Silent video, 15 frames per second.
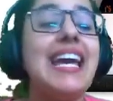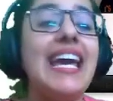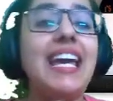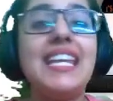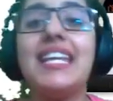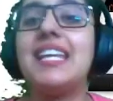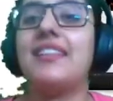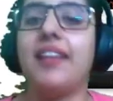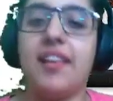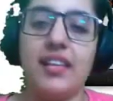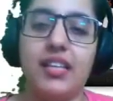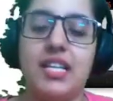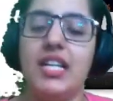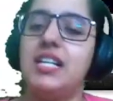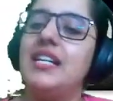
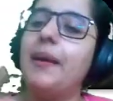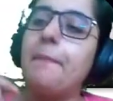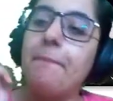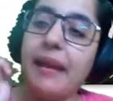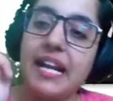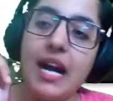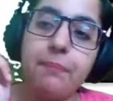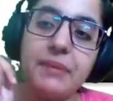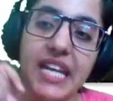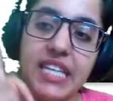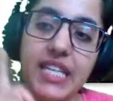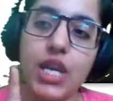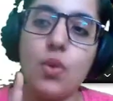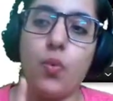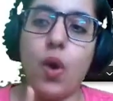anything. Pick up
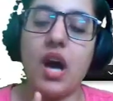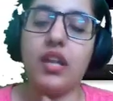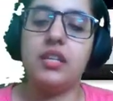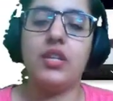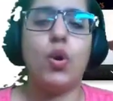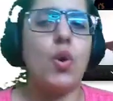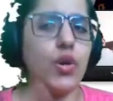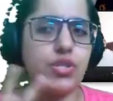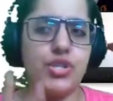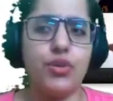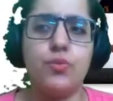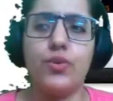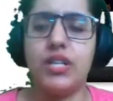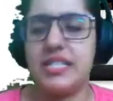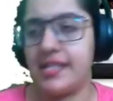any one or
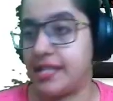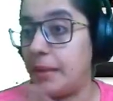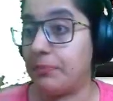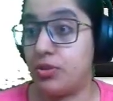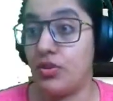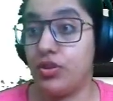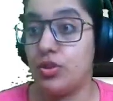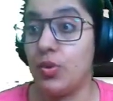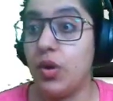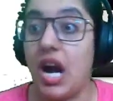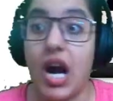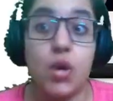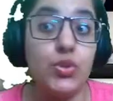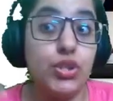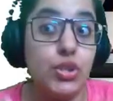two. It's up to you
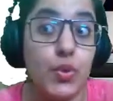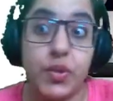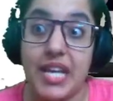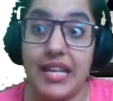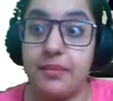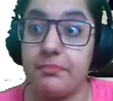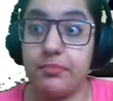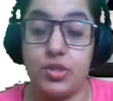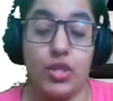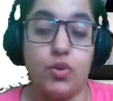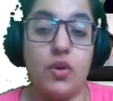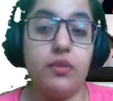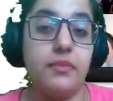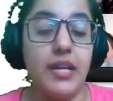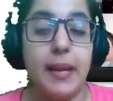how you can,
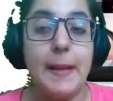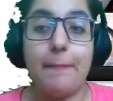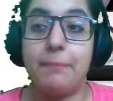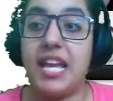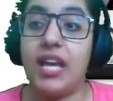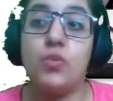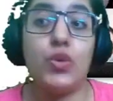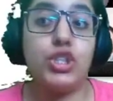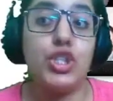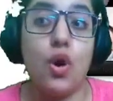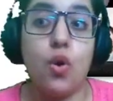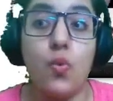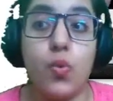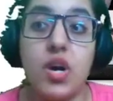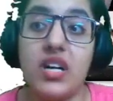play with
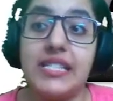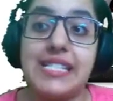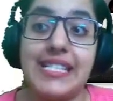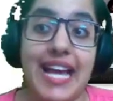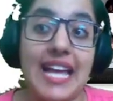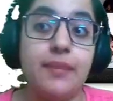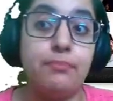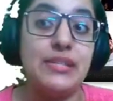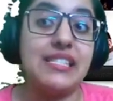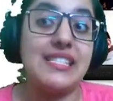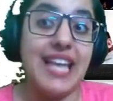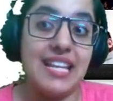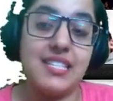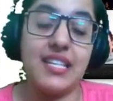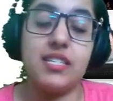your words and
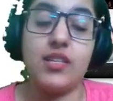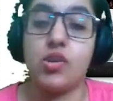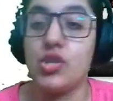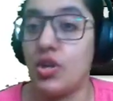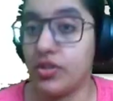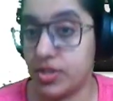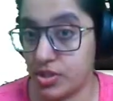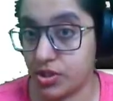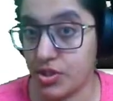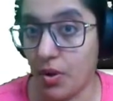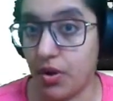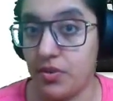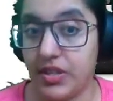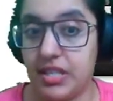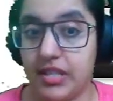present it in your
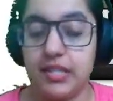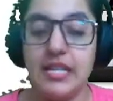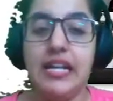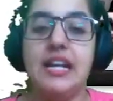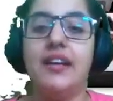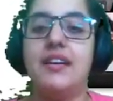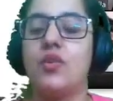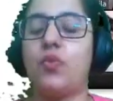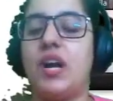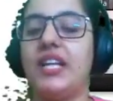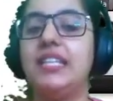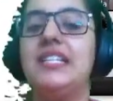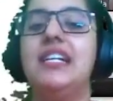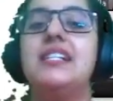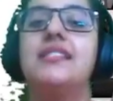story,
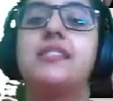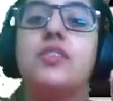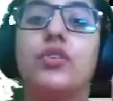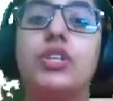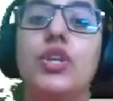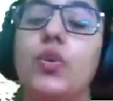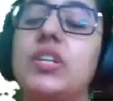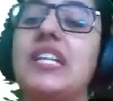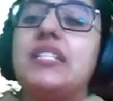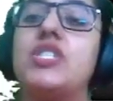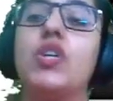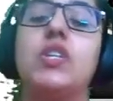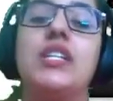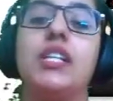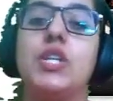right? So you need
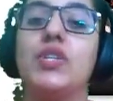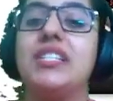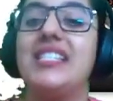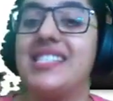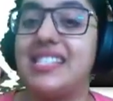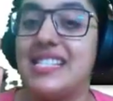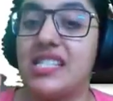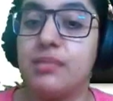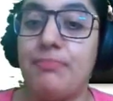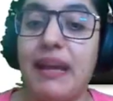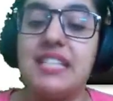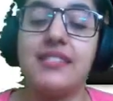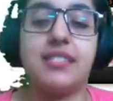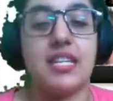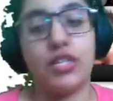to include
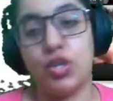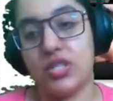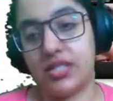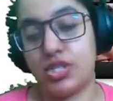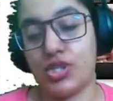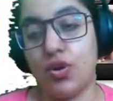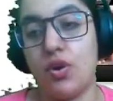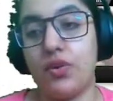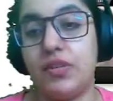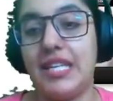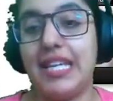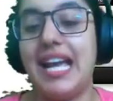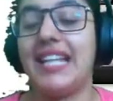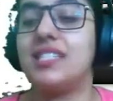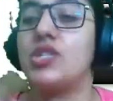suspense in your
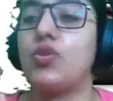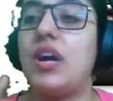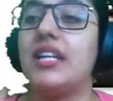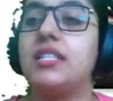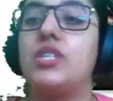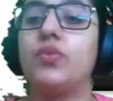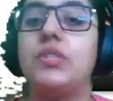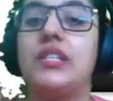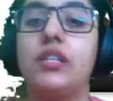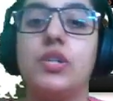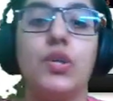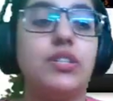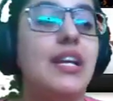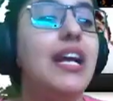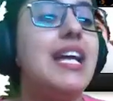story and try to
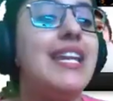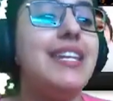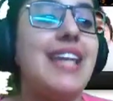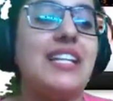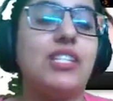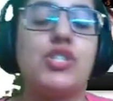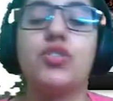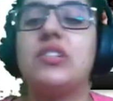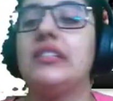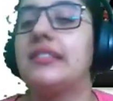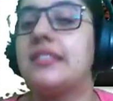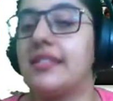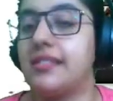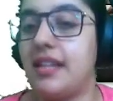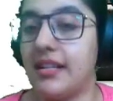include natural
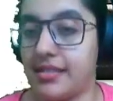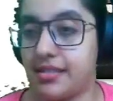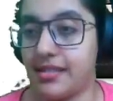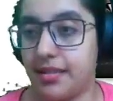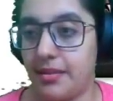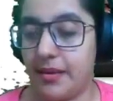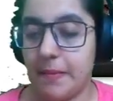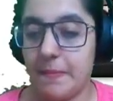disaster.